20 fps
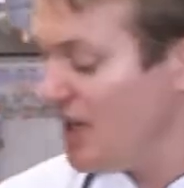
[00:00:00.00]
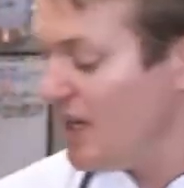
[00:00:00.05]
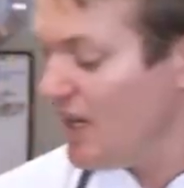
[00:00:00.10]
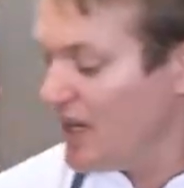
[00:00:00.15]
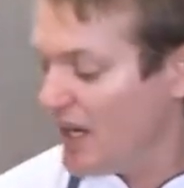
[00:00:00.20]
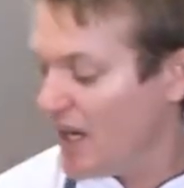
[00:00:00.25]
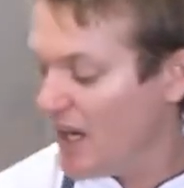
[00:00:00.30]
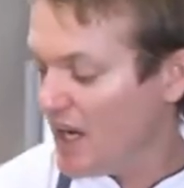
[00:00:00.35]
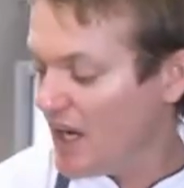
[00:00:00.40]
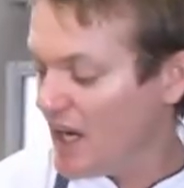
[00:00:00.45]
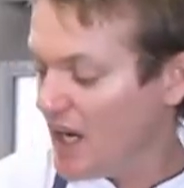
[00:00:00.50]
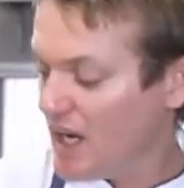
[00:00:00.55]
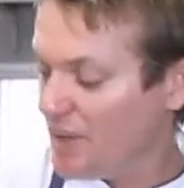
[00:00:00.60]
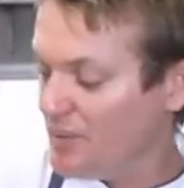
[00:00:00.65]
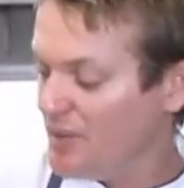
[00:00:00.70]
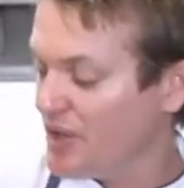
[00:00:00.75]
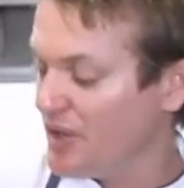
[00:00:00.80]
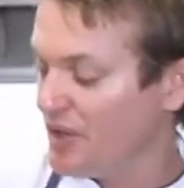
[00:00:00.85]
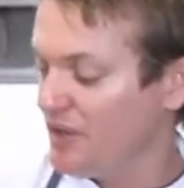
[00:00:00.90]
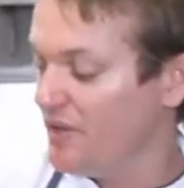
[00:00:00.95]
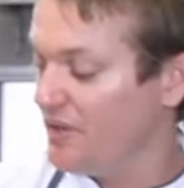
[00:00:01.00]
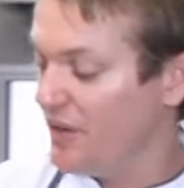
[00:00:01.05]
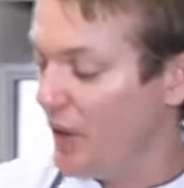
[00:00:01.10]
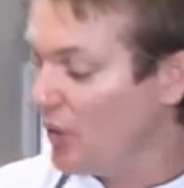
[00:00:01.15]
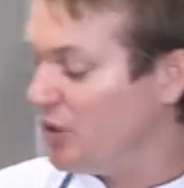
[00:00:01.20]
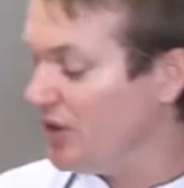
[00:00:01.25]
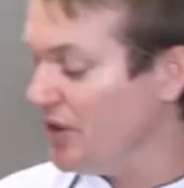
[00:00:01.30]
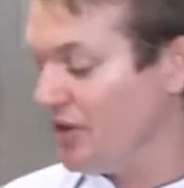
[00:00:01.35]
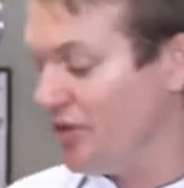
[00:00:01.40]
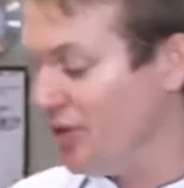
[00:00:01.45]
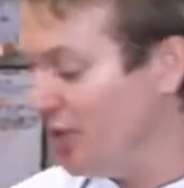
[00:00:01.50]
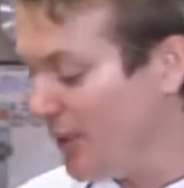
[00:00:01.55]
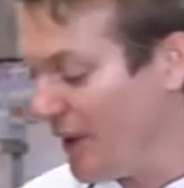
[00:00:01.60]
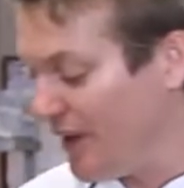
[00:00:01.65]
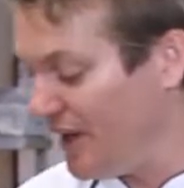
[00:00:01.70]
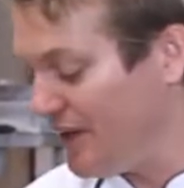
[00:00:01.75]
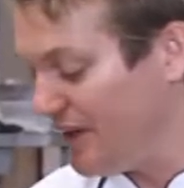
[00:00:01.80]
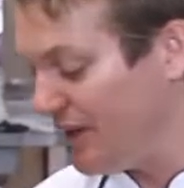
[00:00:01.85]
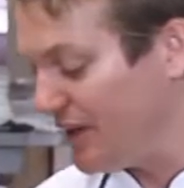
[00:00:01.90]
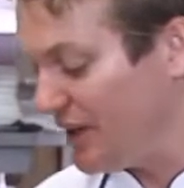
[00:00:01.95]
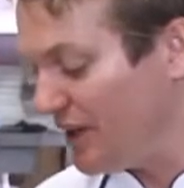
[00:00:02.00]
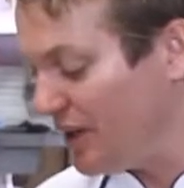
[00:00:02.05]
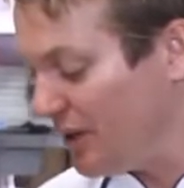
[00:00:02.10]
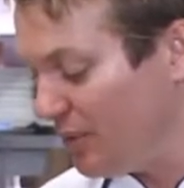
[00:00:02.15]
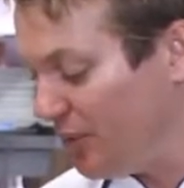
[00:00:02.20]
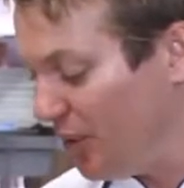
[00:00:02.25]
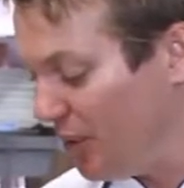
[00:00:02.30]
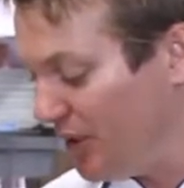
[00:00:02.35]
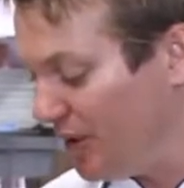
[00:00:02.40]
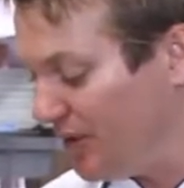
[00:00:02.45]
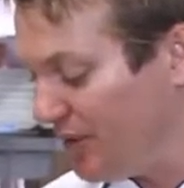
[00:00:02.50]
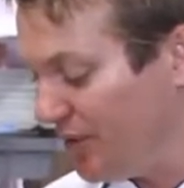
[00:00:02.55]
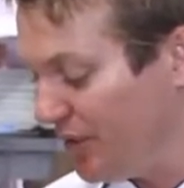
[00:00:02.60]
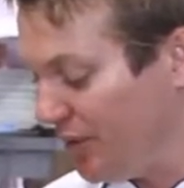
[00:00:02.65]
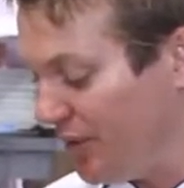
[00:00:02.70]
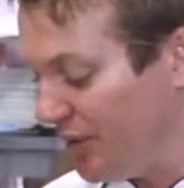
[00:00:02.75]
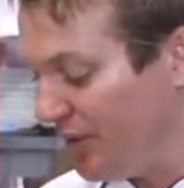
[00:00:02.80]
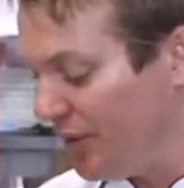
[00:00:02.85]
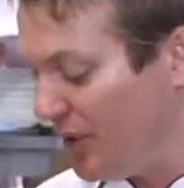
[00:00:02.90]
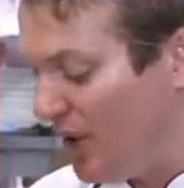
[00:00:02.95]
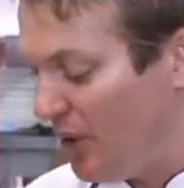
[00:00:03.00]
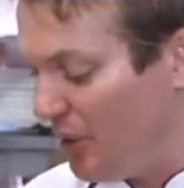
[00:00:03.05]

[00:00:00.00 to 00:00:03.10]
You can fold it through anything. You can put it through.